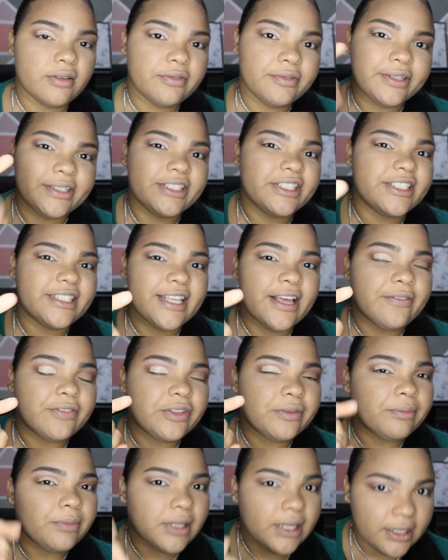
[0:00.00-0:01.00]
we just have to
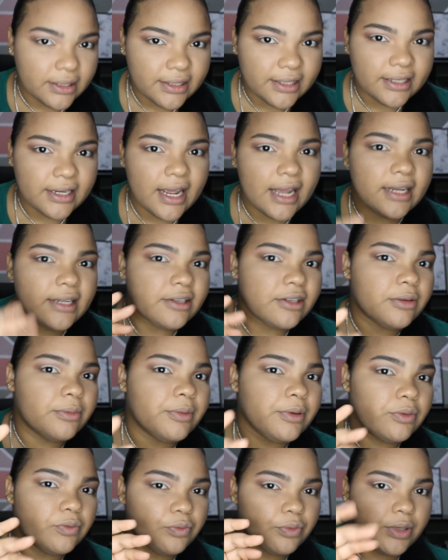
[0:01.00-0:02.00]
blend it a little
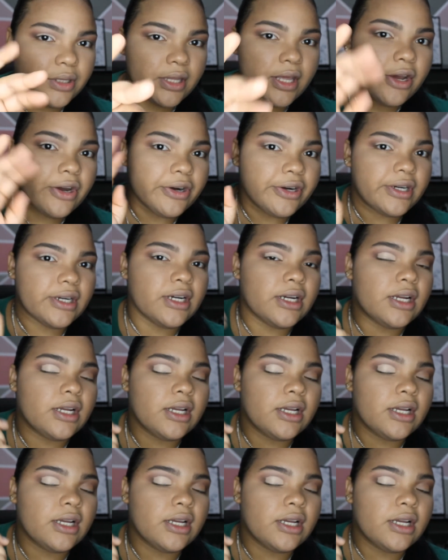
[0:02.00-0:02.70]
bit with our